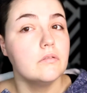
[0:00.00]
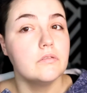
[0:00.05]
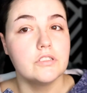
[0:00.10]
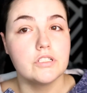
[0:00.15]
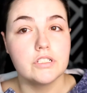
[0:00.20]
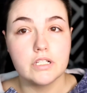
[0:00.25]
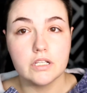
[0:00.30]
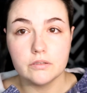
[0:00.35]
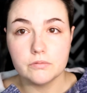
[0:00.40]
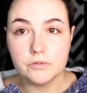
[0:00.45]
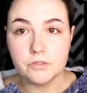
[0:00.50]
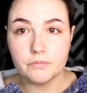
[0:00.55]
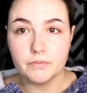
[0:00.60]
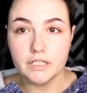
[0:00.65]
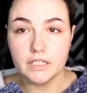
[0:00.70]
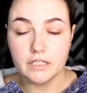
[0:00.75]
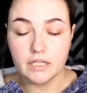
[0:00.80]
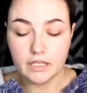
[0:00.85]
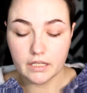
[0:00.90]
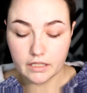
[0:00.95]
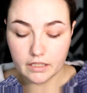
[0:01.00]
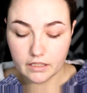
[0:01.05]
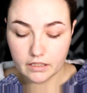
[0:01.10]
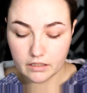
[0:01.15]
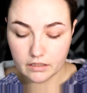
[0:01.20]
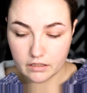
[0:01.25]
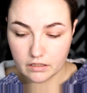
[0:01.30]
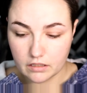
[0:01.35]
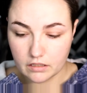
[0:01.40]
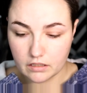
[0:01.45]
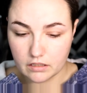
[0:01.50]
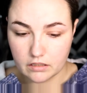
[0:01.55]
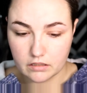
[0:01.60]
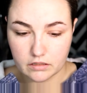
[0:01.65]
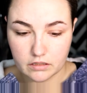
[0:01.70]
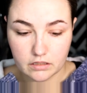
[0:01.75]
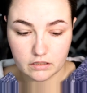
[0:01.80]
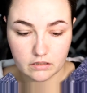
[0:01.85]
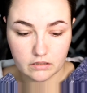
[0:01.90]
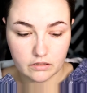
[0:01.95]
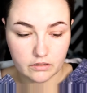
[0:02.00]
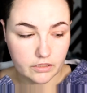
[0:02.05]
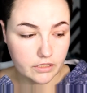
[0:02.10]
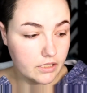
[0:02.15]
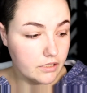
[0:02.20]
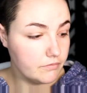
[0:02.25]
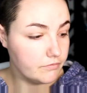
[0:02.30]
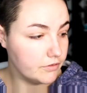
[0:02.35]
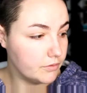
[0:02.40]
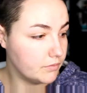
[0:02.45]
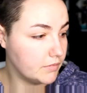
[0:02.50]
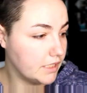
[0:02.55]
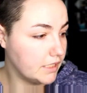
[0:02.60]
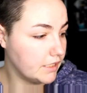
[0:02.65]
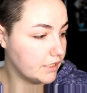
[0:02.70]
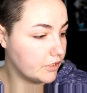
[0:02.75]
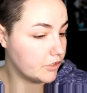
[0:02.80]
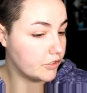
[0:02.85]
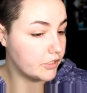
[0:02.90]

It just helps me keep from getting